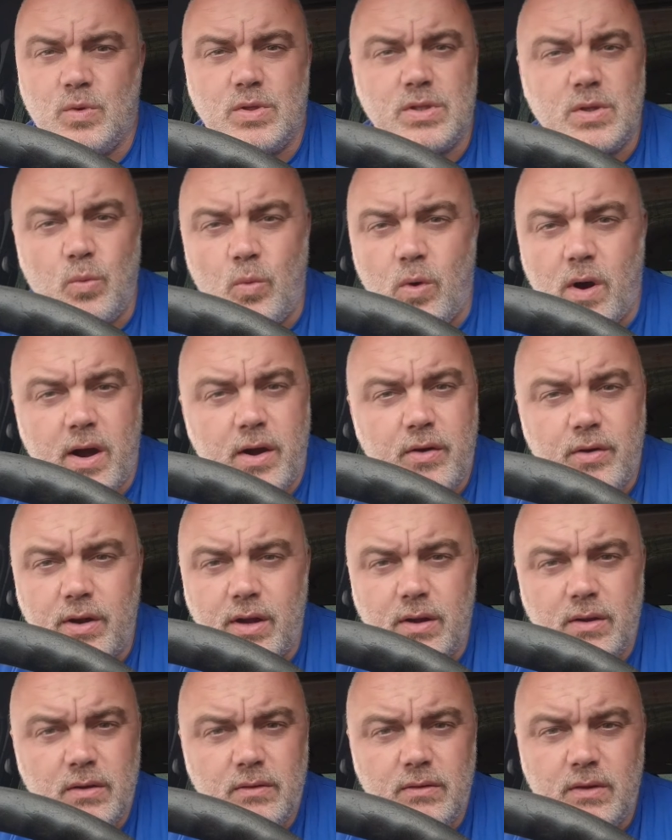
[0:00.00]
Was it
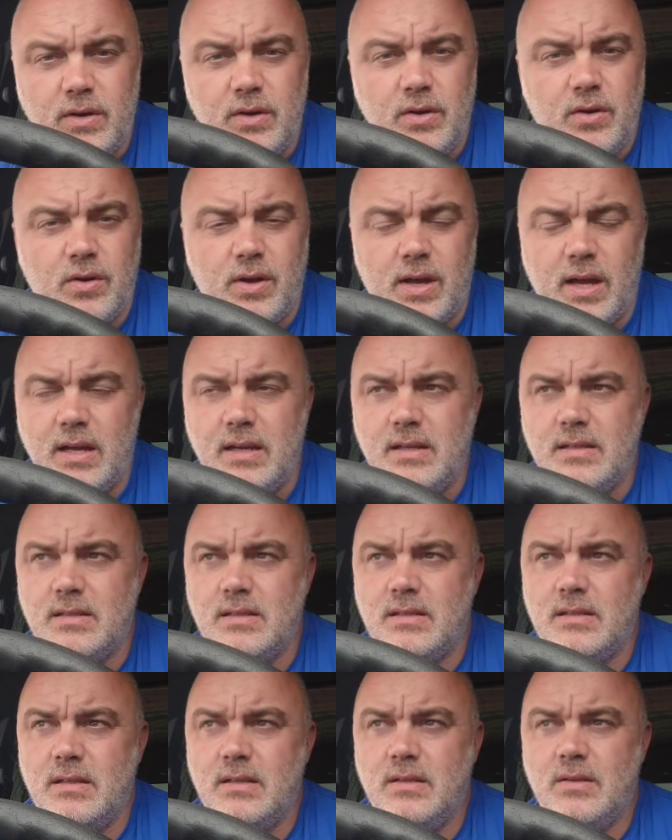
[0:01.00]
wiring in your
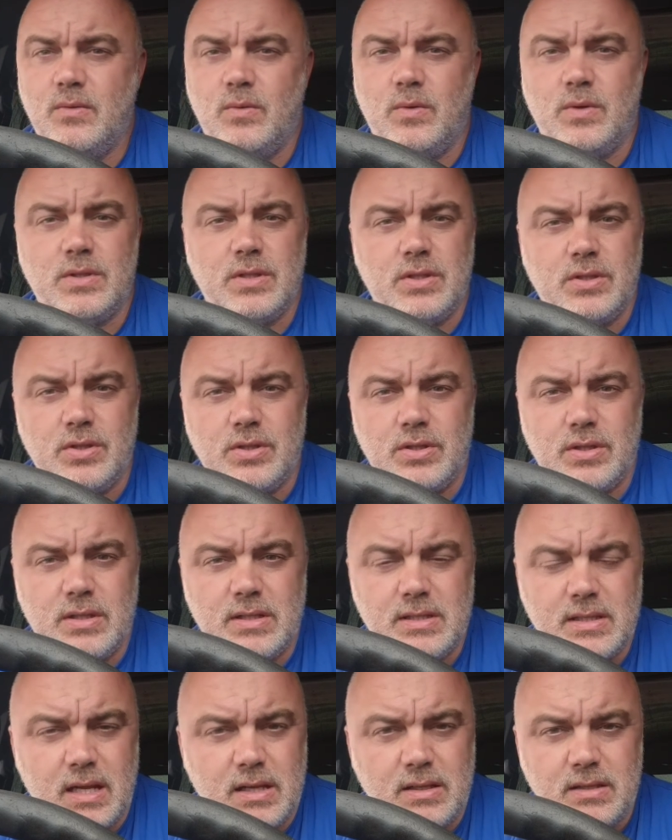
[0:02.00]
case? Was it
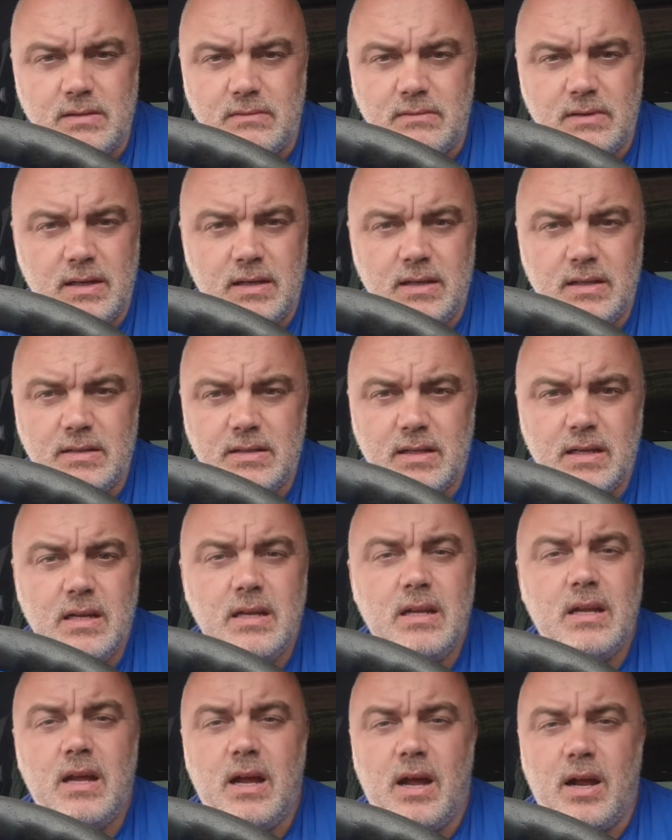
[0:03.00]
just the sensor relays?
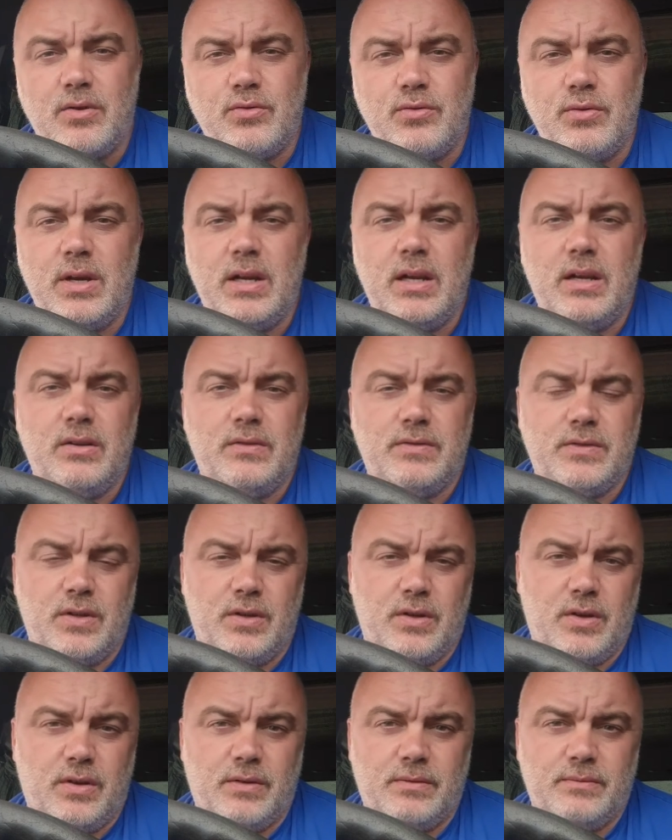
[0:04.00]
I'd really love
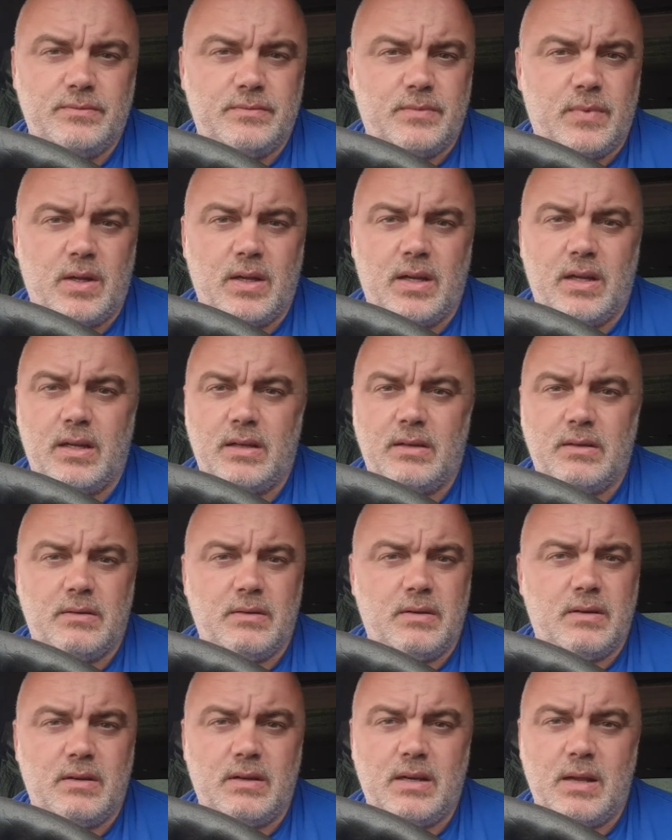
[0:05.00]
to know.
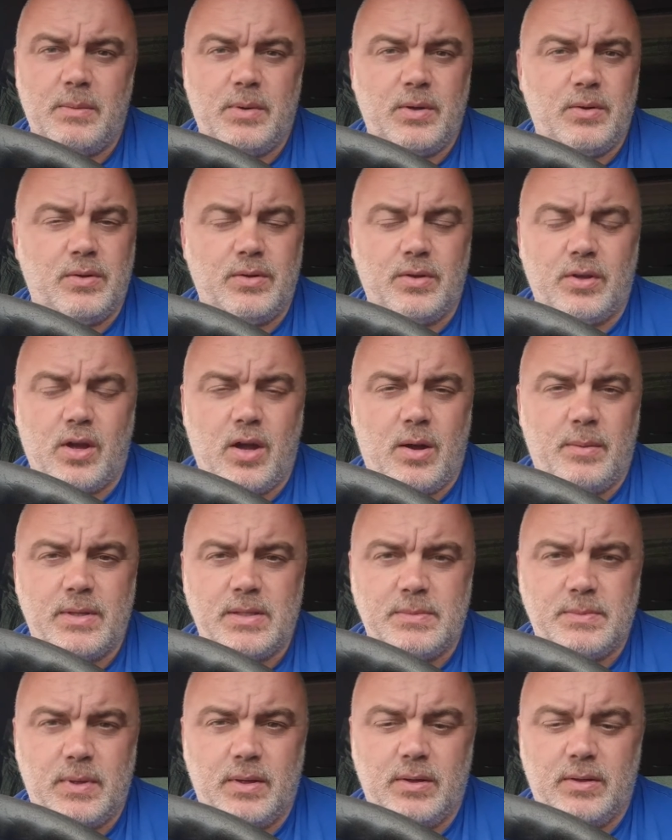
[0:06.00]
Let me know in the
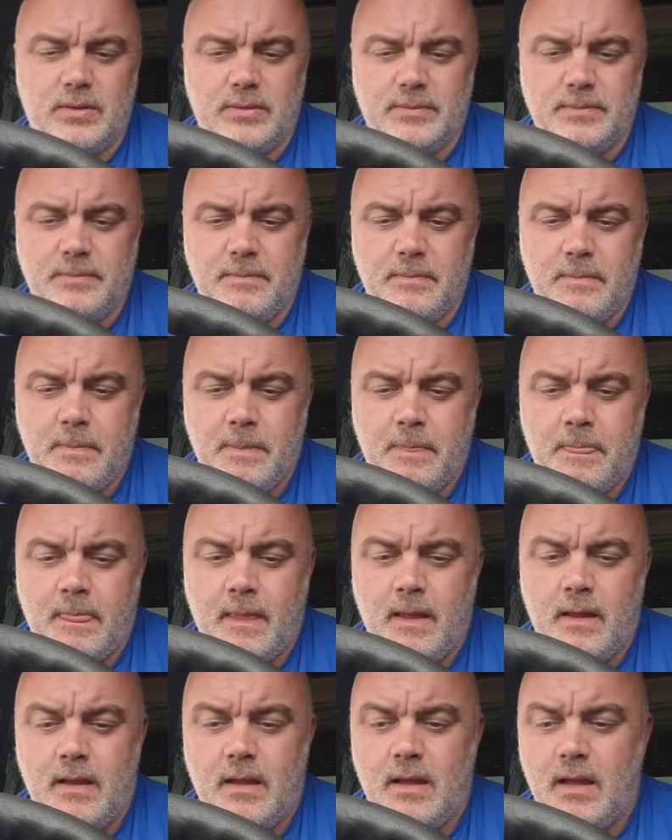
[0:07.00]
comments below.
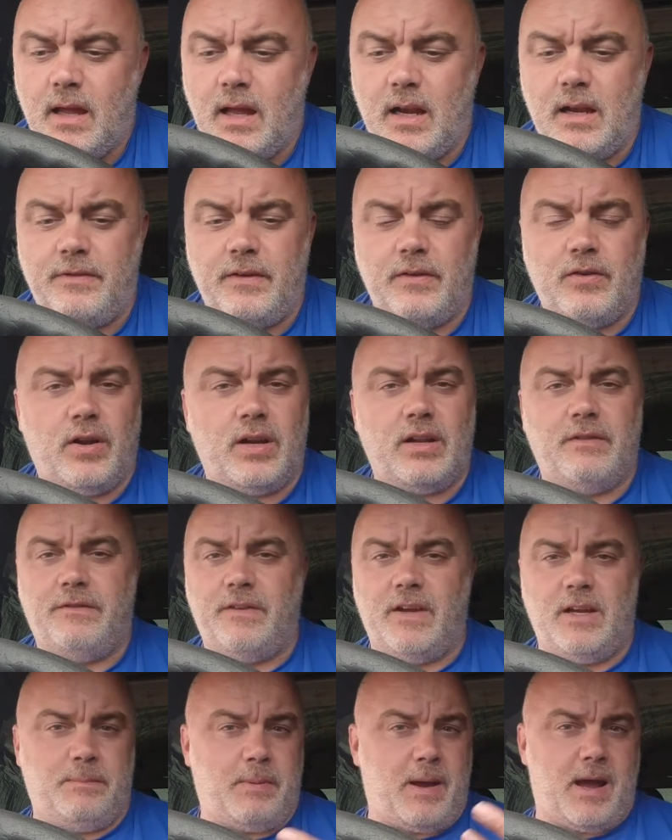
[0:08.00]
And if you've got any
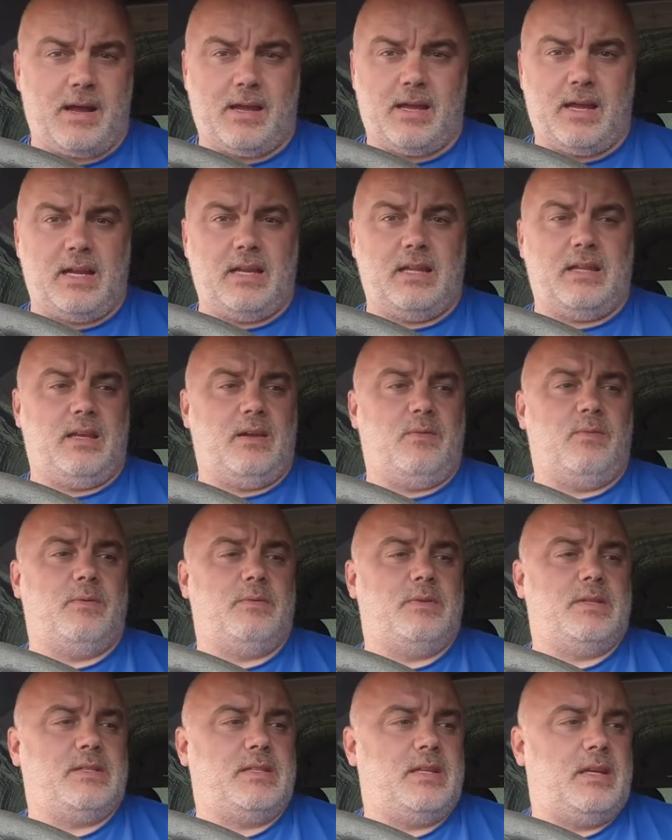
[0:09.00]
feedback, anything you
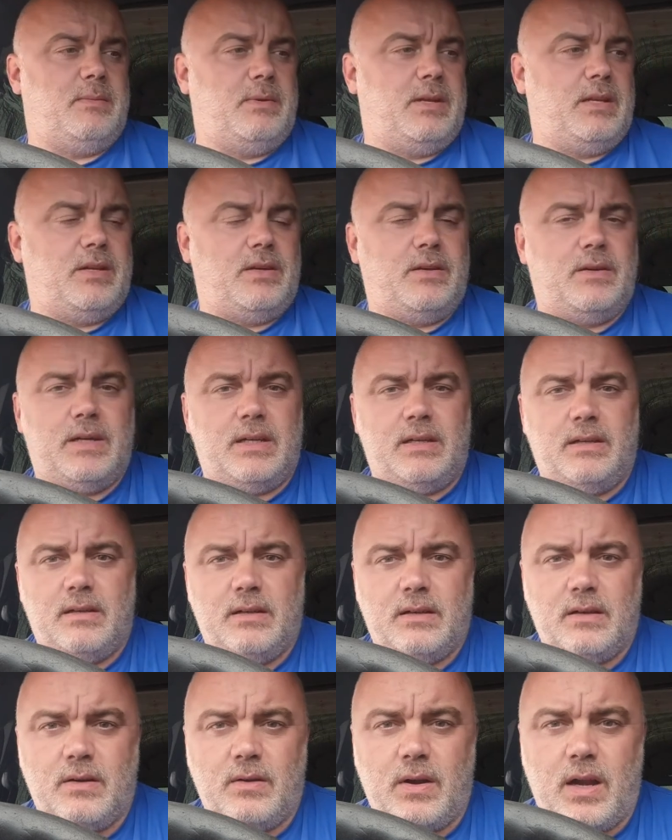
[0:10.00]
want to see me doing,
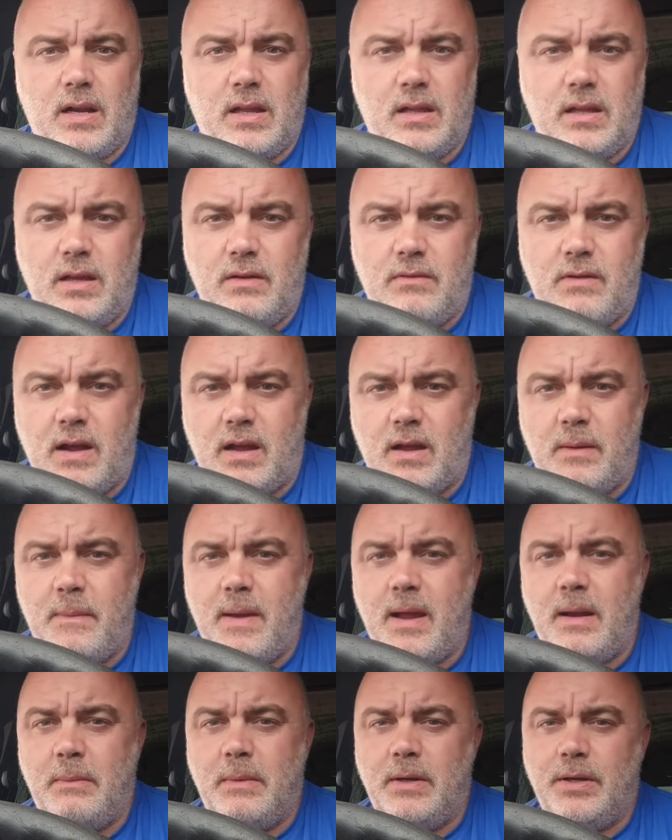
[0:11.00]
anything you
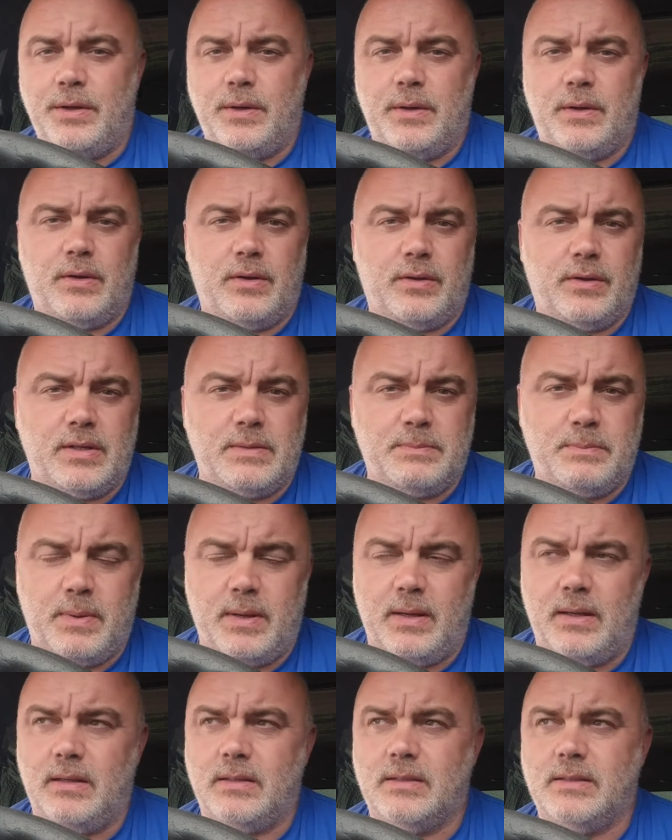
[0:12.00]
recommend me doing on this
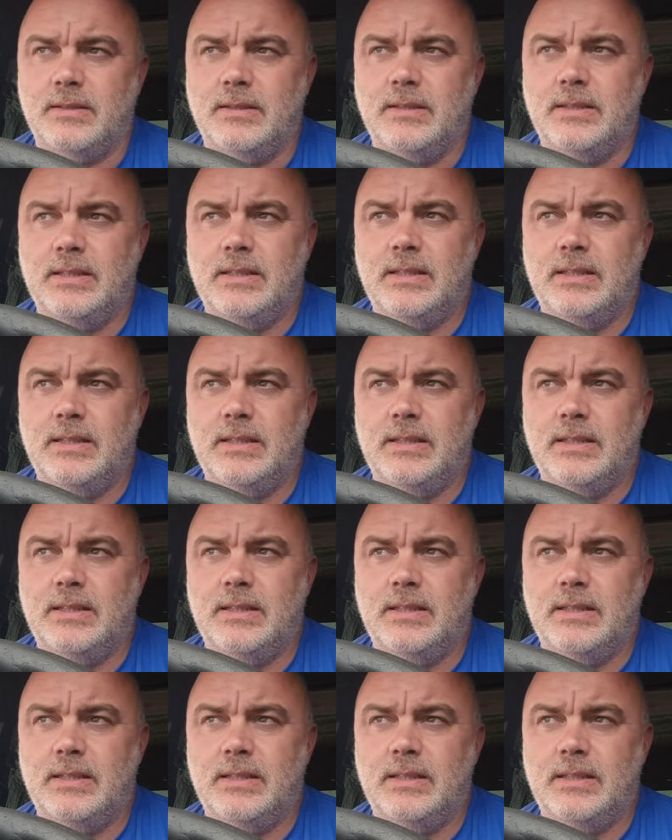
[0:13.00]
build,